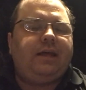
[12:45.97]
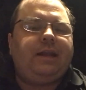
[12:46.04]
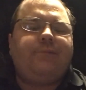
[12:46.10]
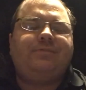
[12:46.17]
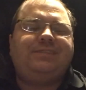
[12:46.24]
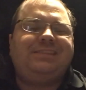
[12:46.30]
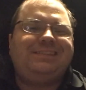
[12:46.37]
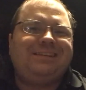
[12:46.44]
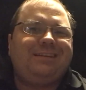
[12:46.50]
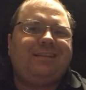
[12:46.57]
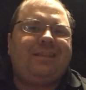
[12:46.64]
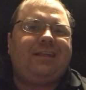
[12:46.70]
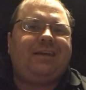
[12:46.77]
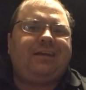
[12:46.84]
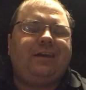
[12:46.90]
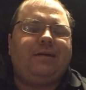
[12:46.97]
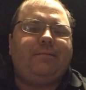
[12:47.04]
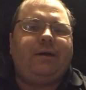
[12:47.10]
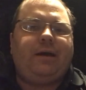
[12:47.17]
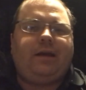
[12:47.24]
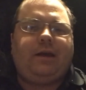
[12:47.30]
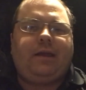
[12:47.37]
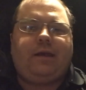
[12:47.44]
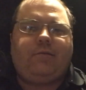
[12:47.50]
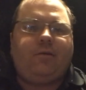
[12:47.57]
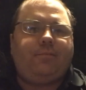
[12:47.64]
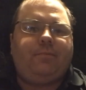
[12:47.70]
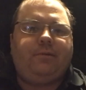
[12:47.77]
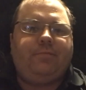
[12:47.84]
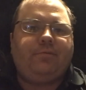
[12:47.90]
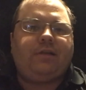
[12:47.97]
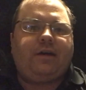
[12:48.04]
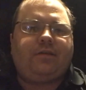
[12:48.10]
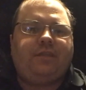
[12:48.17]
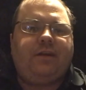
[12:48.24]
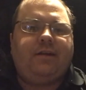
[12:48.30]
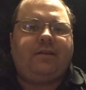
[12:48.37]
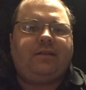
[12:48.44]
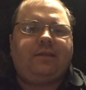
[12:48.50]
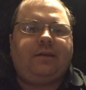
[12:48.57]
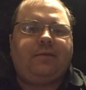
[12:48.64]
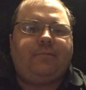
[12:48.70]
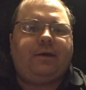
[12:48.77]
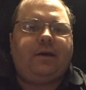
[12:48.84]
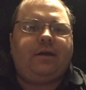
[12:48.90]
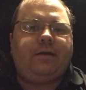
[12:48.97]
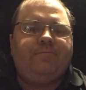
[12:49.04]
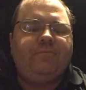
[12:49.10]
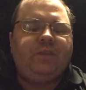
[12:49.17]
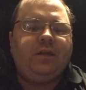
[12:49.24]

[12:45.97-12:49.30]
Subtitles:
And I'm still thinking about it. And I want people out there to think about it.